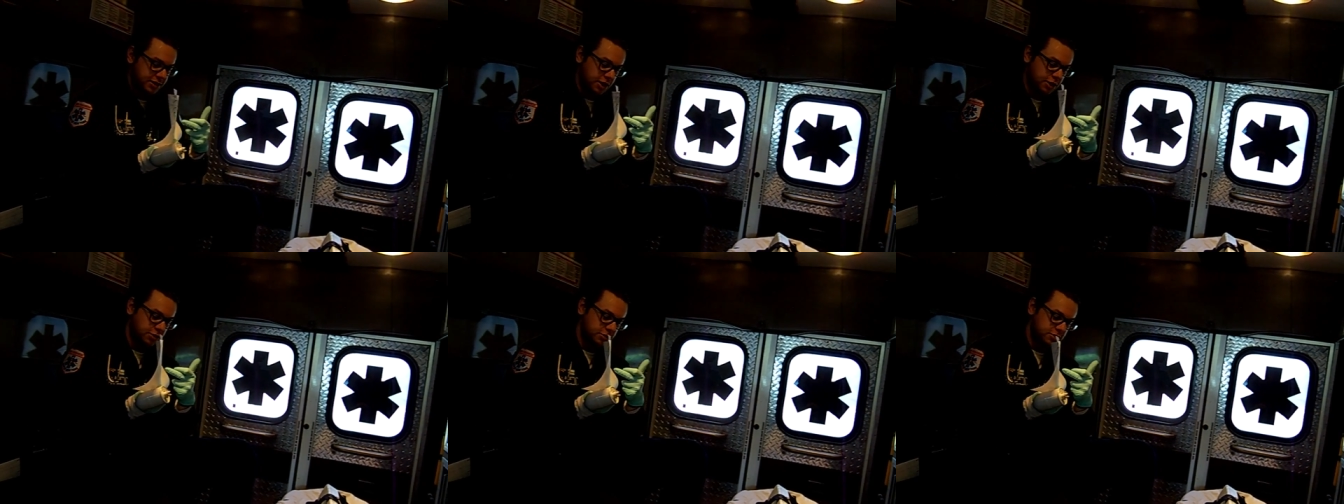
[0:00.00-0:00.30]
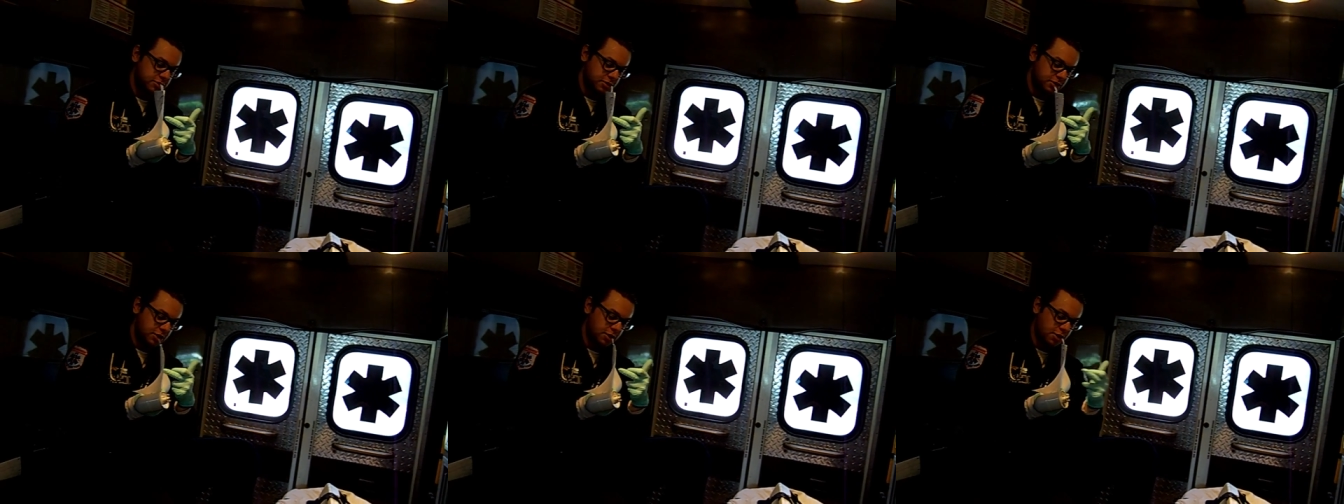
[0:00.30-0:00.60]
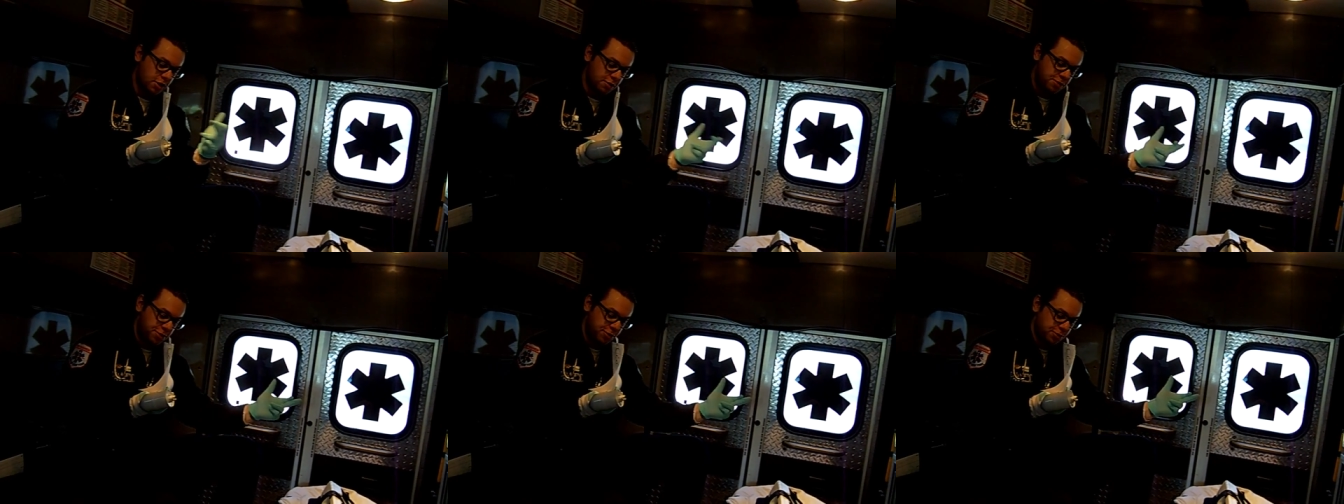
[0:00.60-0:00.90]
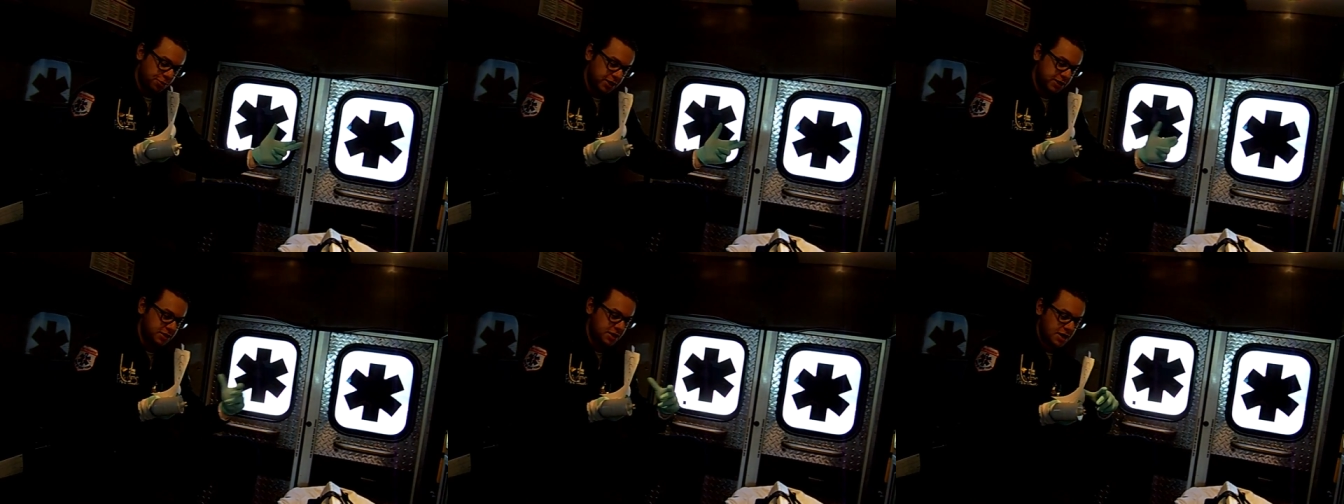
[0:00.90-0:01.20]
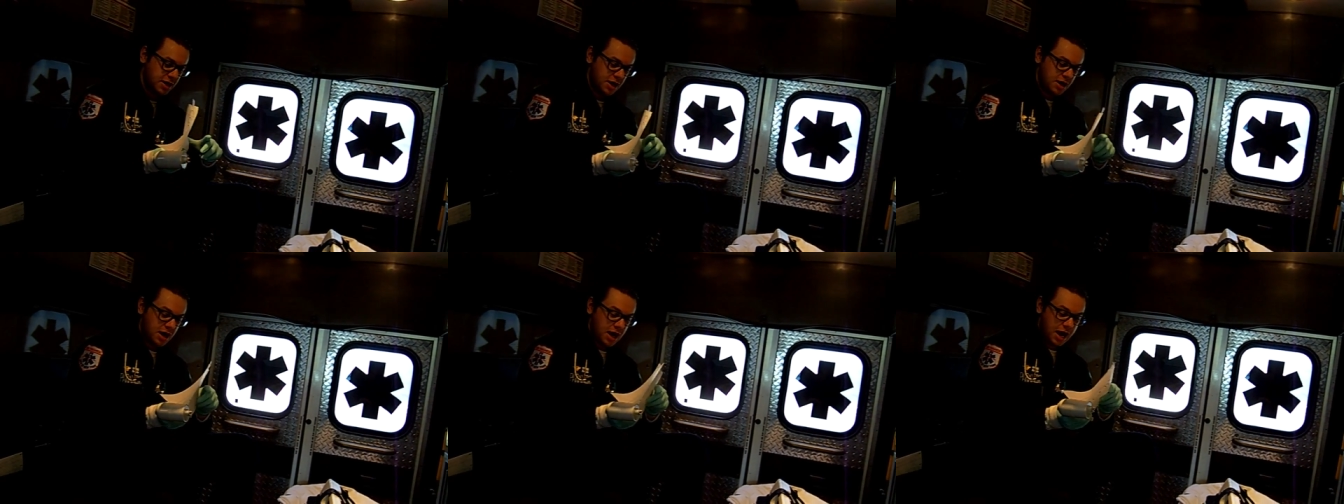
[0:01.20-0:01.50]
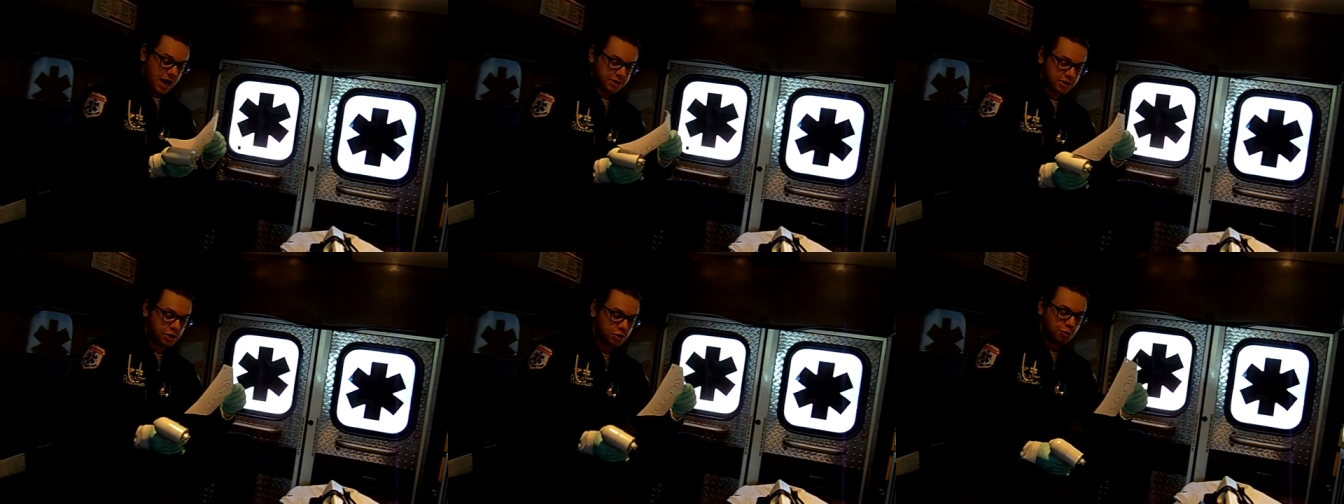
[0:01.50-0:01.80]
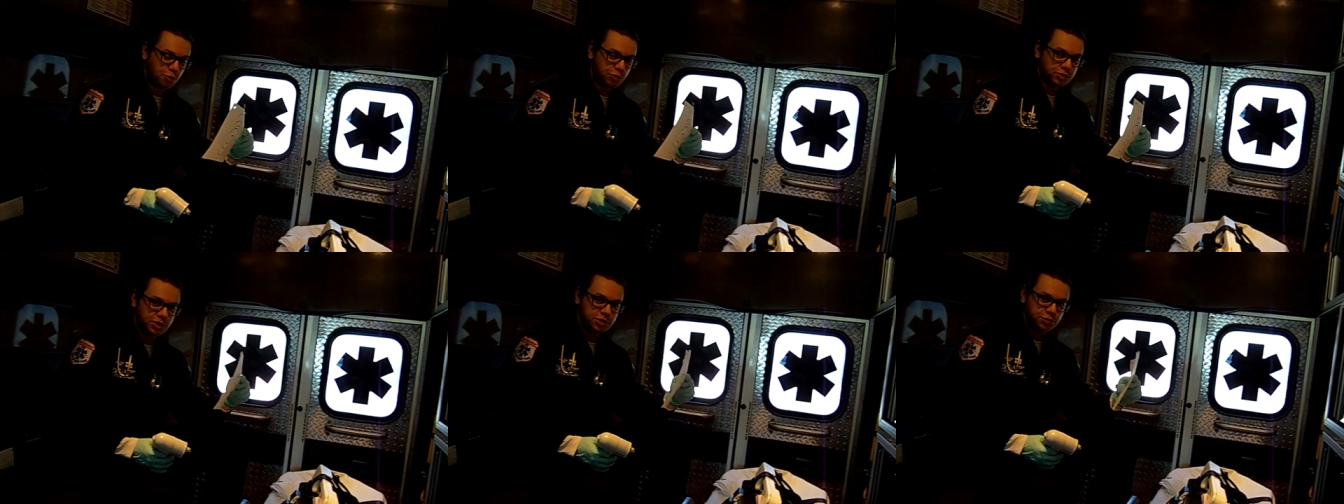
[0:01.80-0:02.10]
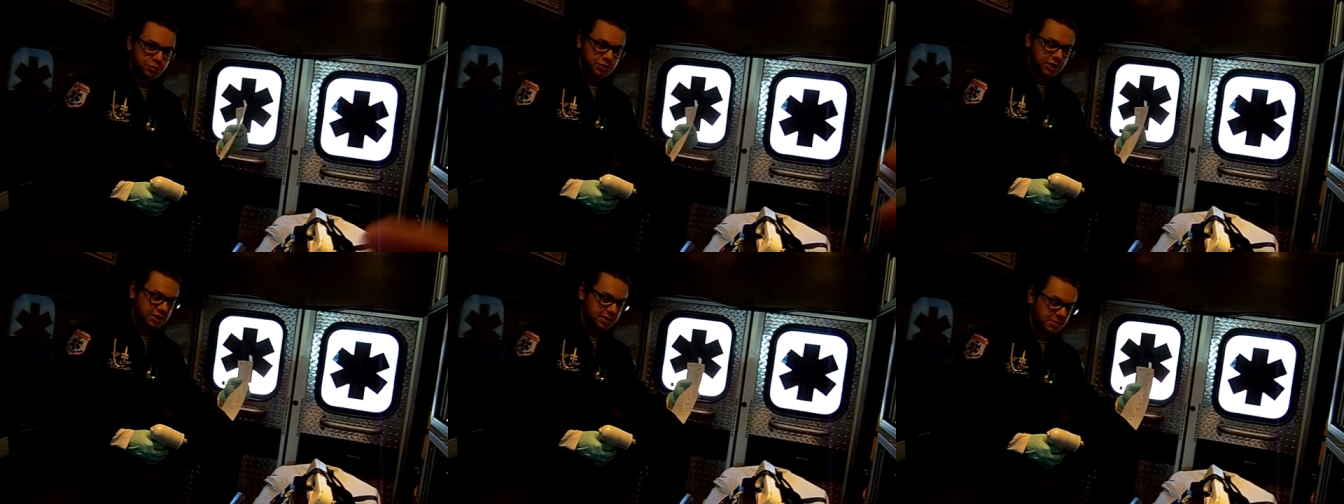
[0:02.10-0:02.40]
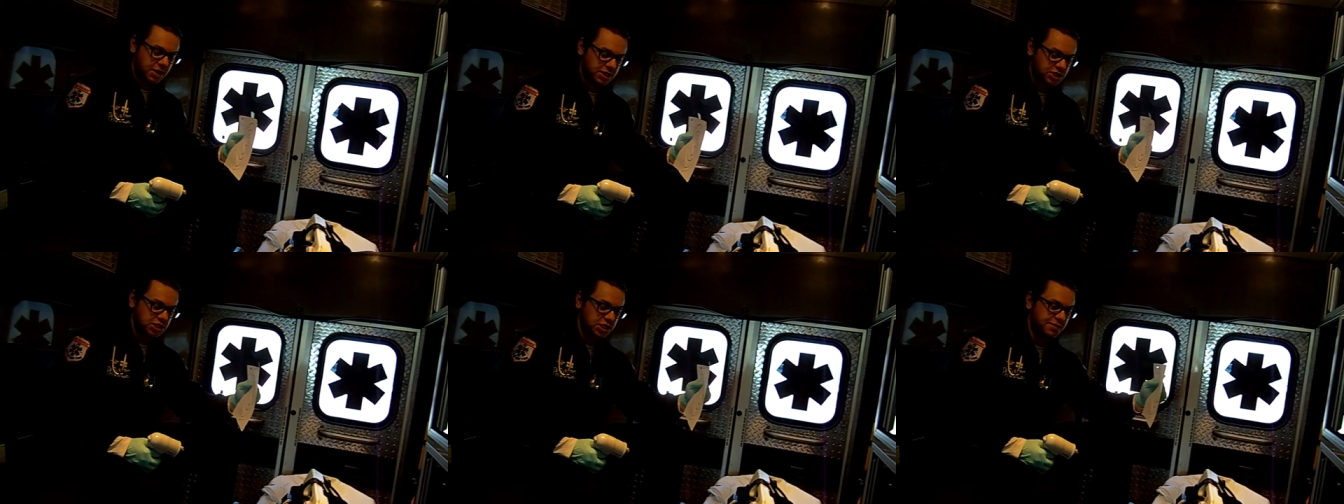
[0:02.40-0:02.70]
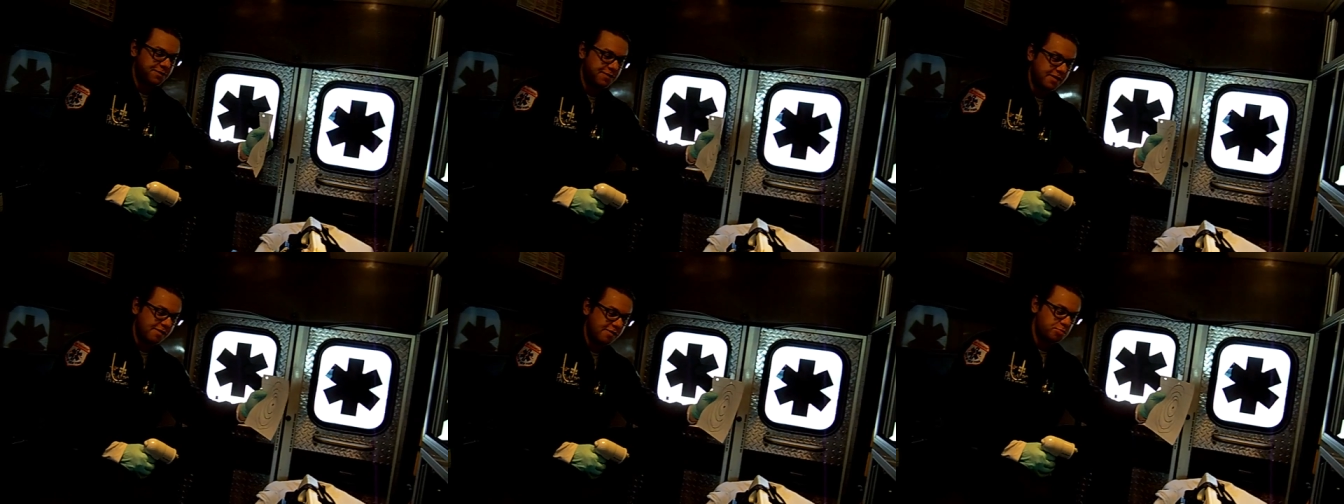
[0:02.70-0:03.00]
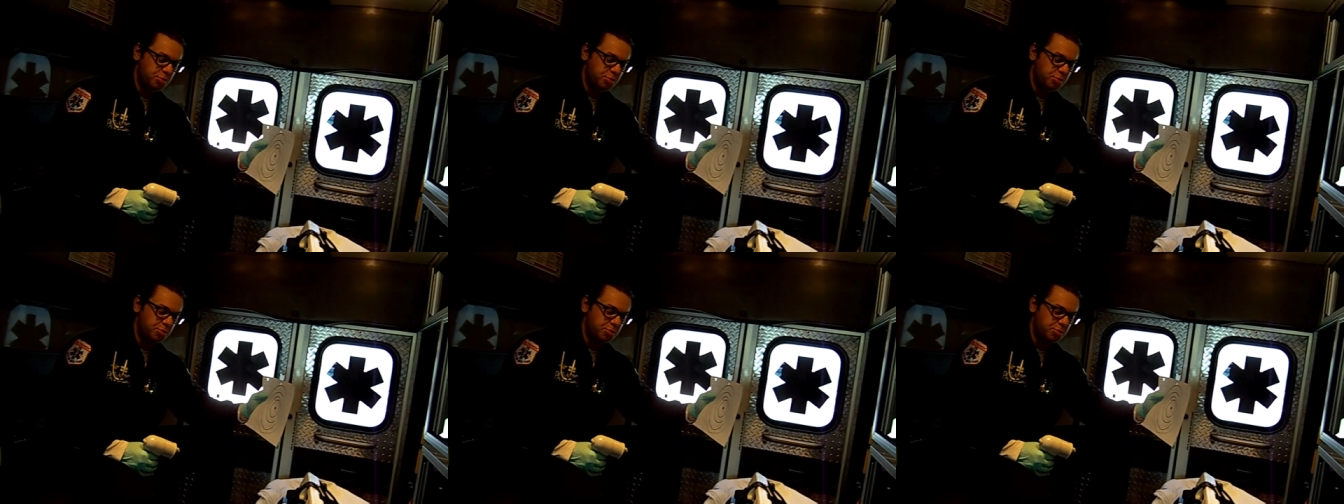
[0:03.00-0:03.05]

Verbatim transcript: It could go through it, and I don't want to do that. Imagine if I'm a